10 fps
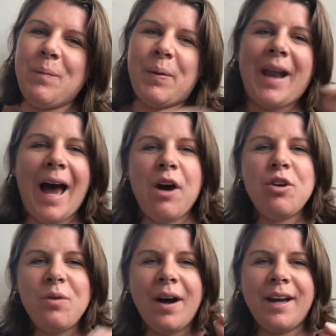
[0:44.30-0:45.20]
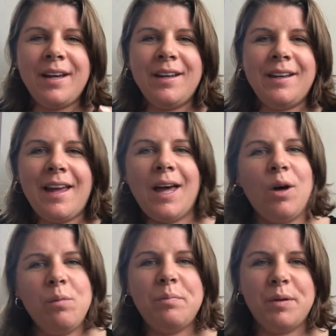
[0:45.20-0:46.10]
But how do I
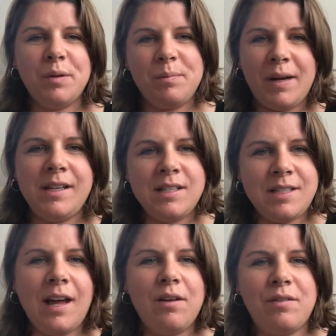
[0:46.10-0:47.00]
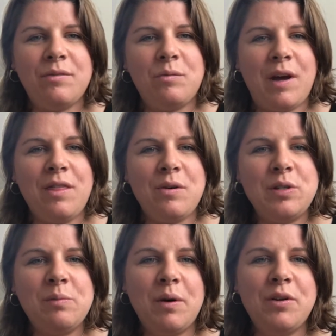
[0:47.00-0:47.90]
help myself when
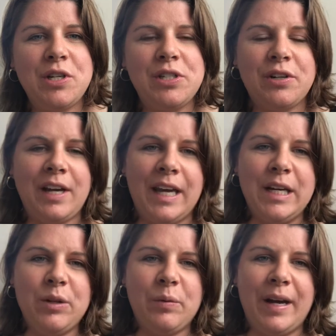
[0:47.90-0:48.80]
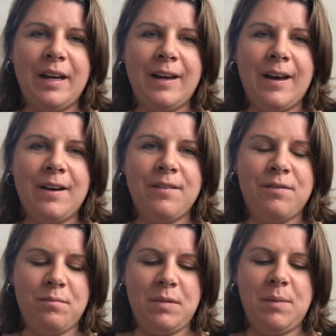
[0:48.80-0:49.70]
those emotions are getting in the way
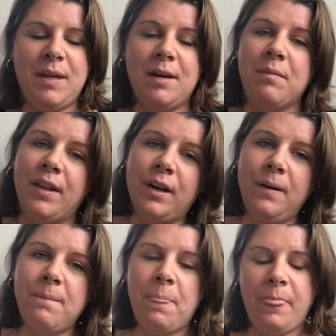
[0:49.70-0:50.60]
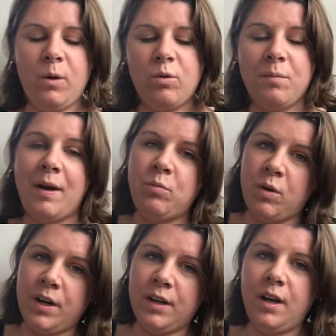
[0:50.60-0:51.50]
of me being a mother, or my
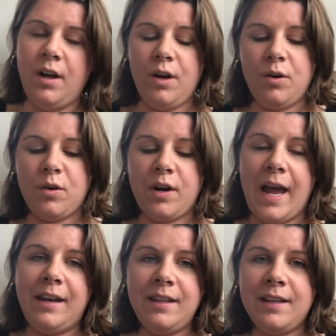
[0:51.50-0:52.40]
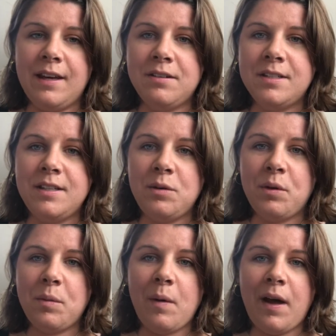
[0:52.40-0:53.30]
work, or anything else to deal
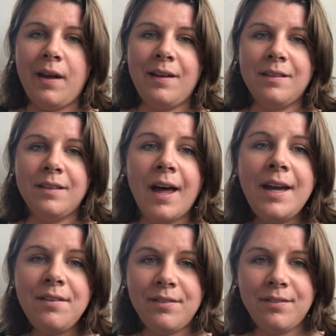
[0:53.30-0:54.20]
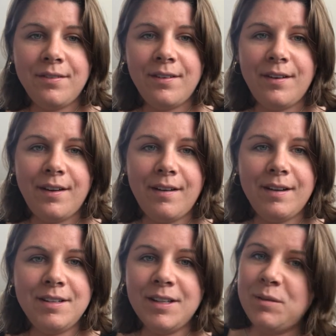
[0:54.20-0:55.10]
with my life
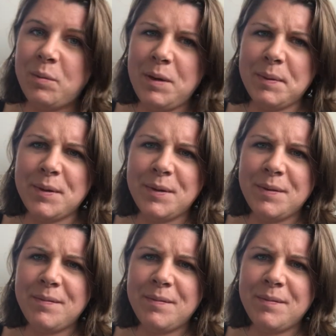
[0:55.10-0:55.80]
and dealing with people?